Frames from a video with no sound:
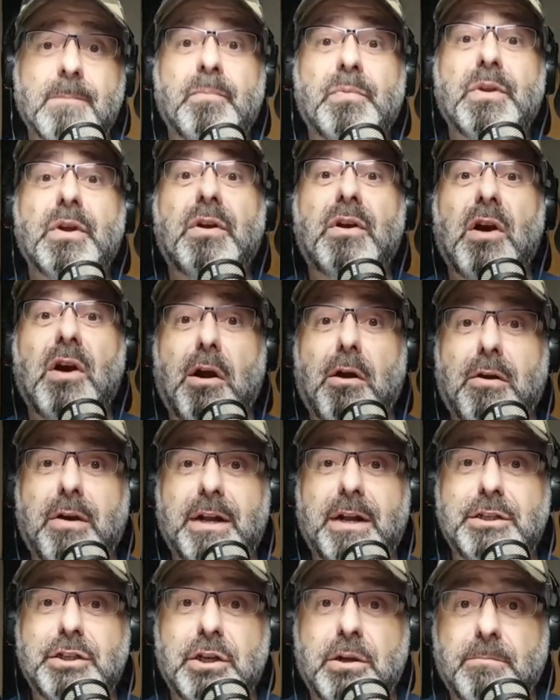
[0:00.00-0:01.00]
the
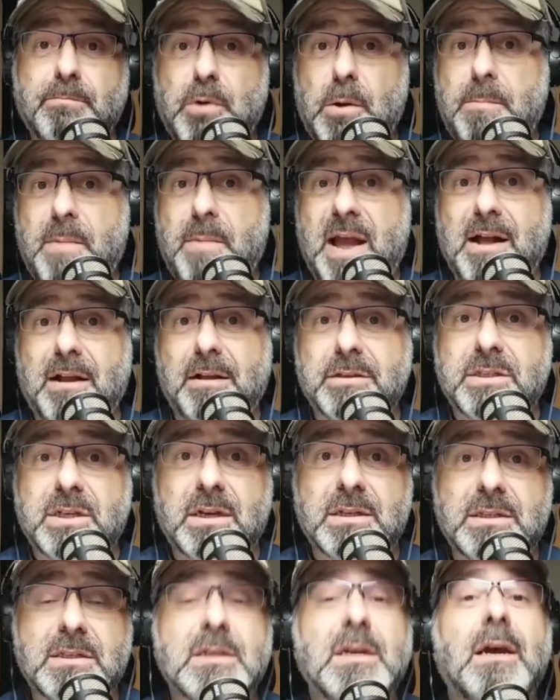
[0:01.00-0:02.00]
courage propels
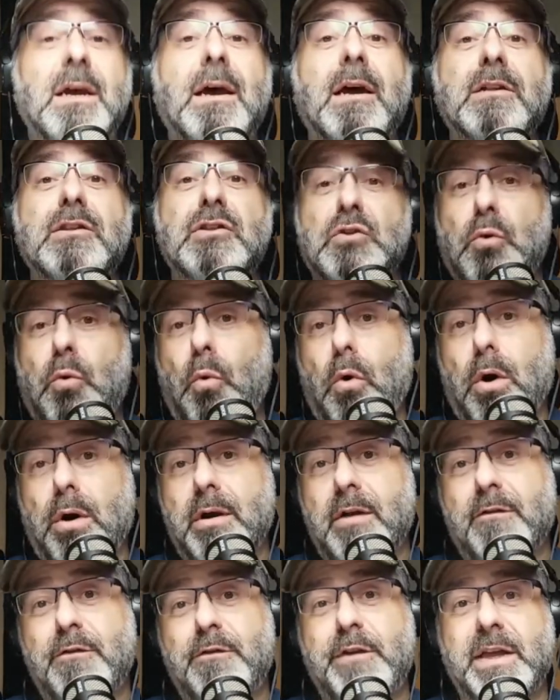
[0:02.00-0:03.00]
us
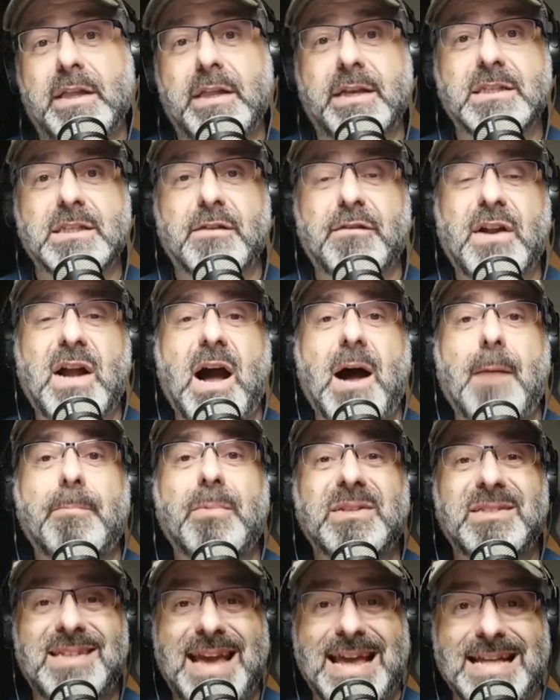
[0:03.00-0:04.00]
toward feelings of
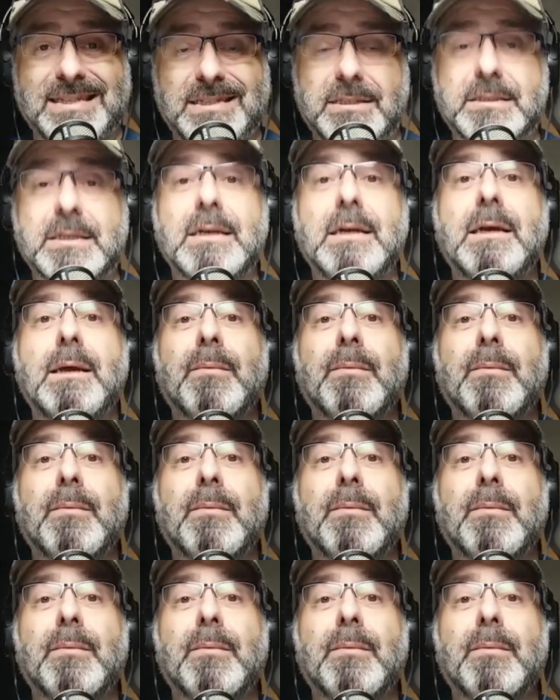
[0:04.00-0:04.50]
competence